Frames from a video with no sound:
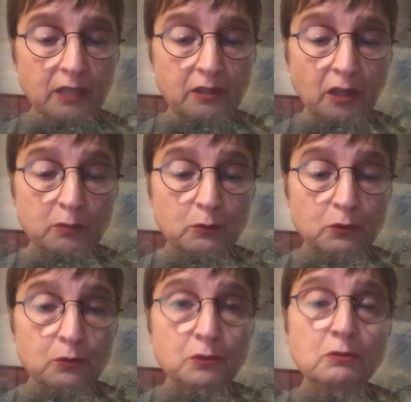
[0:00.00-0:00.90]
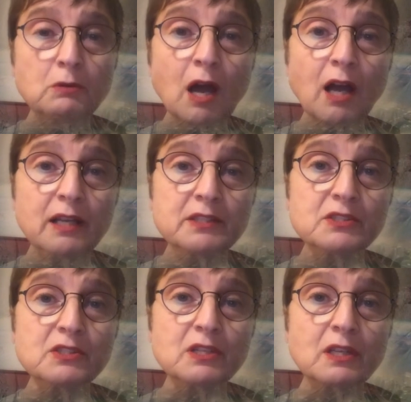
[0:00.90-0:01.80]
let thy moon
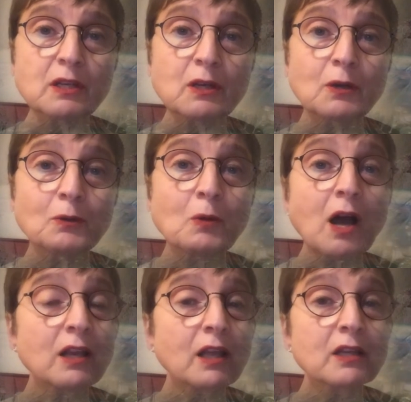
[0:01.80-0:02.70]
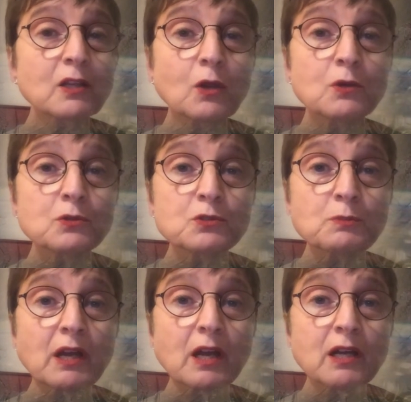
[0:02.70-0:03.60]
arise, while I
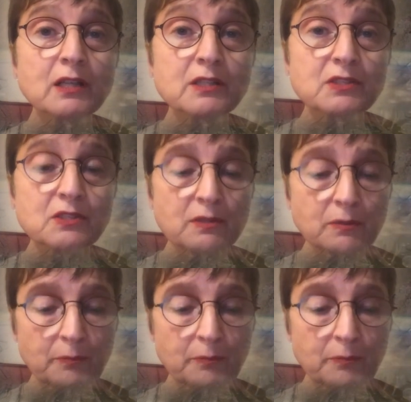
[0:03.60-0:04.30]
close my eyes.